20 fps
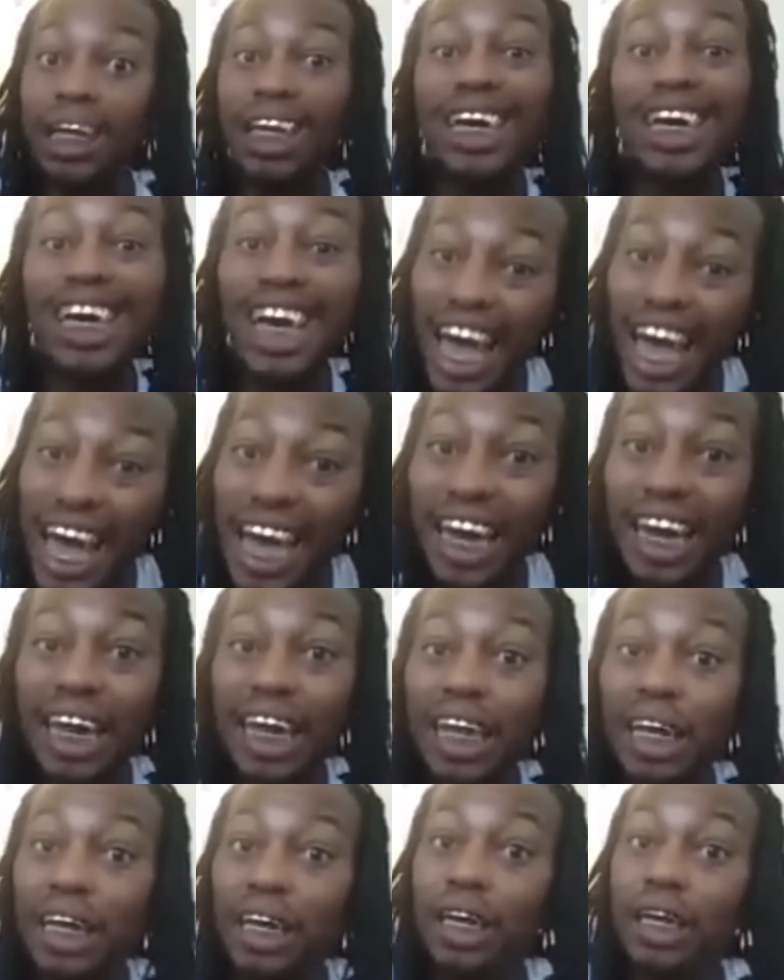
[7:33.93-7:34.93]
You got
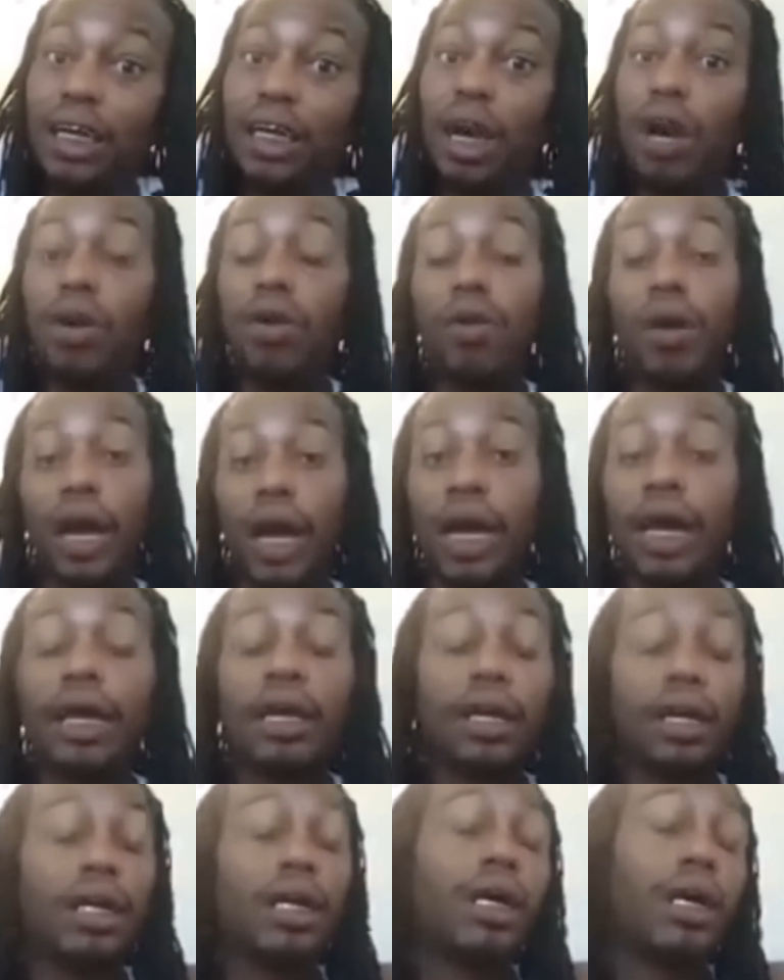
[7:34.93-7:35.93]
it?
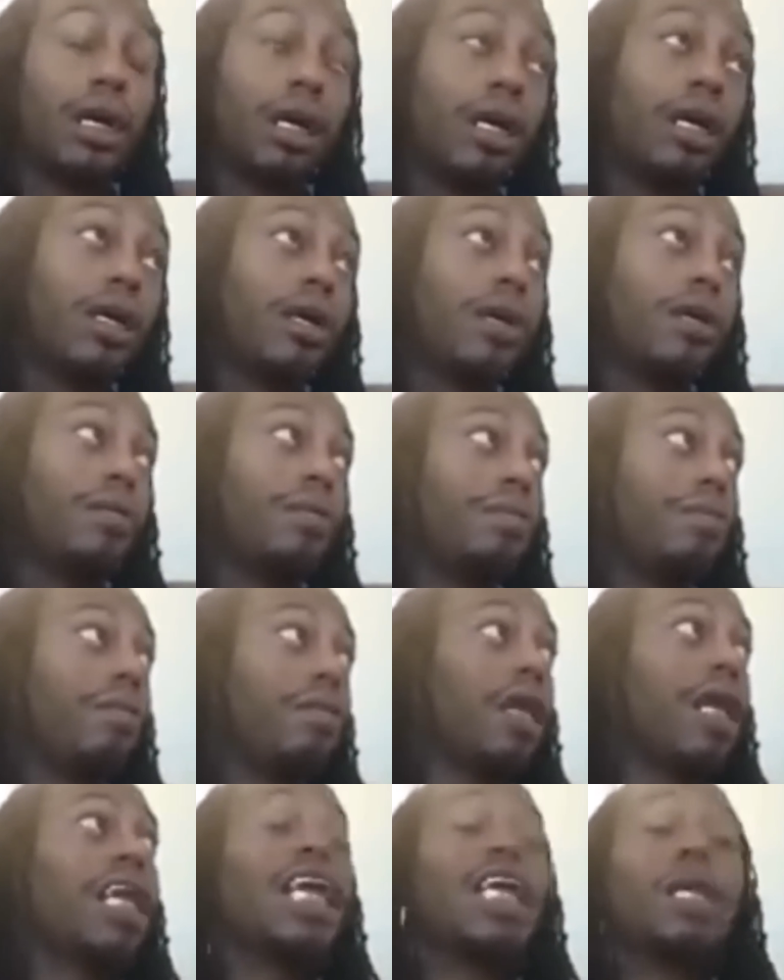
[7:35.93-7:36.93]
Okay.
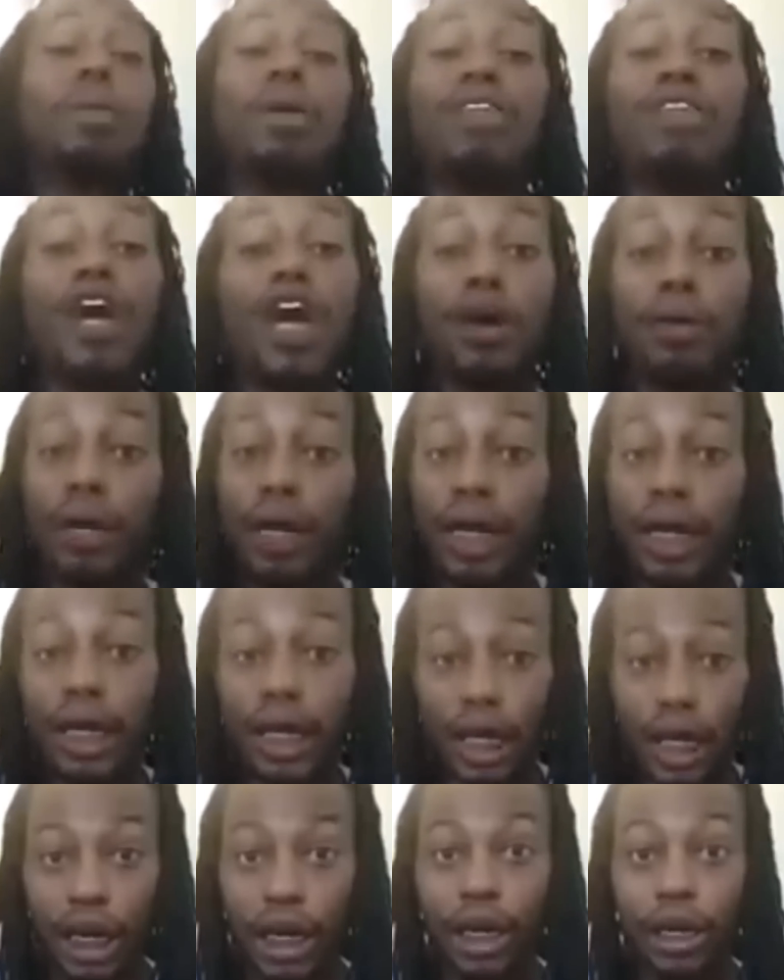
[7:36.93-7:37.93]
Let's be very
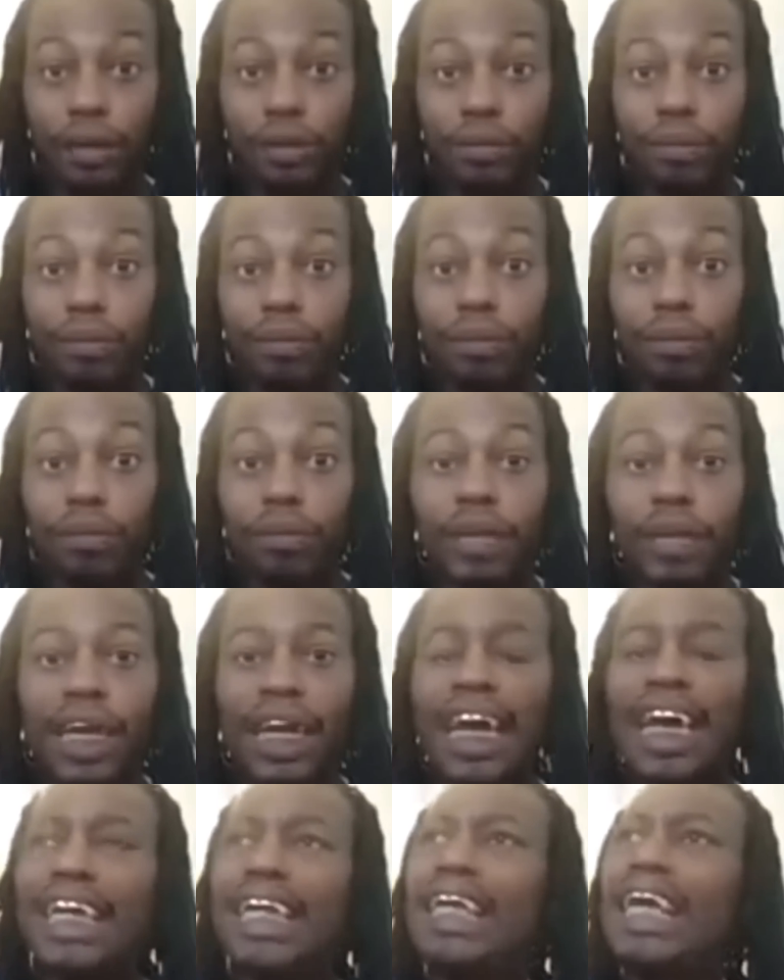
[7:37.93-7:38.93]
clear.
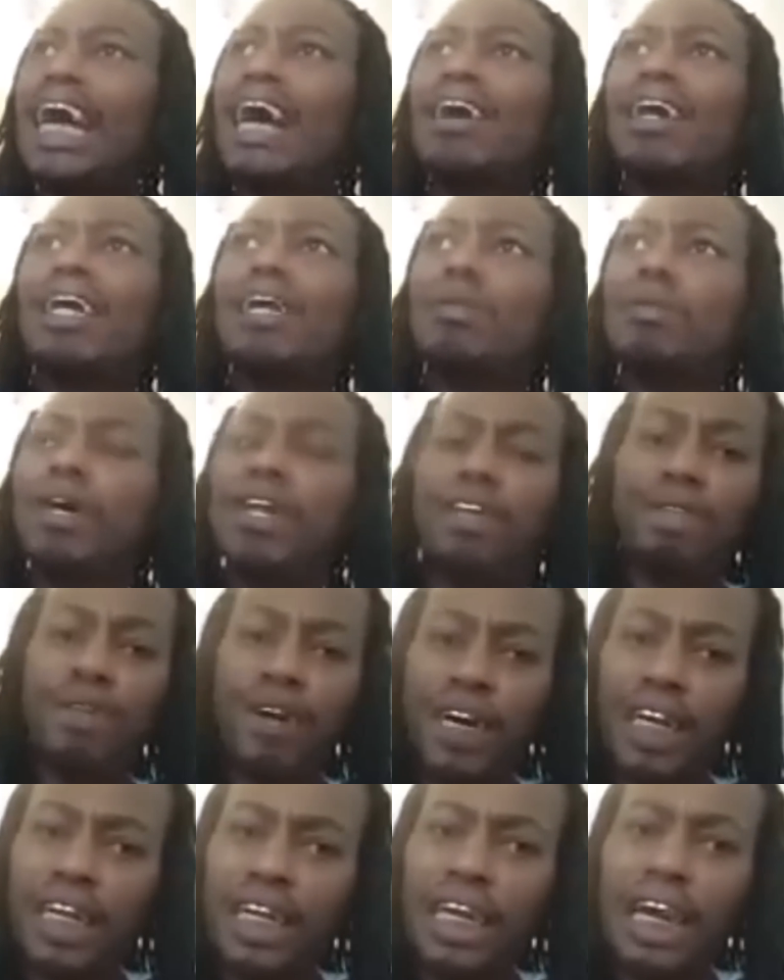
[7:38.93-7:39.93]
When I see all these
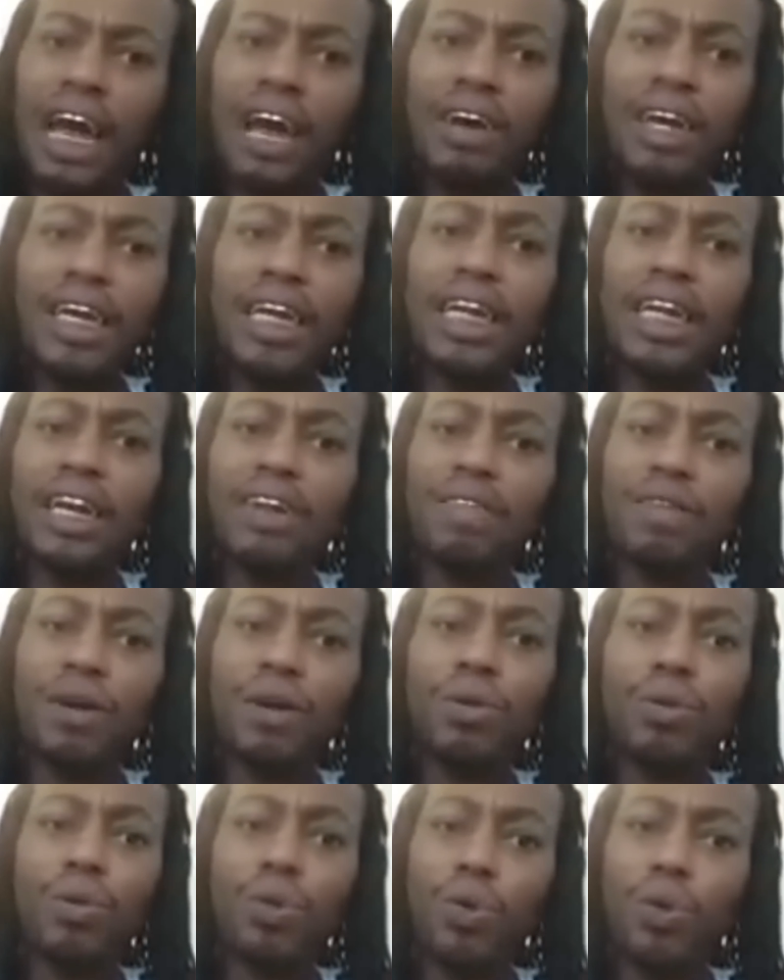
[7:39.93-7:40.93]
motherfuckers in all these
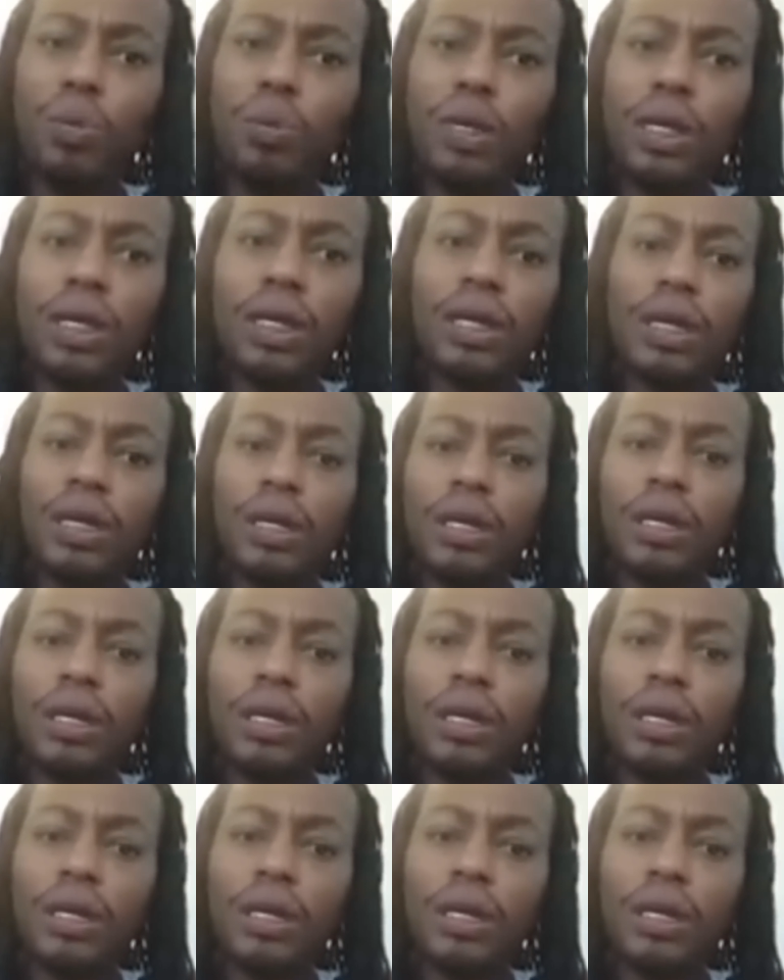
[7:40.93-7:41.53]
different groups,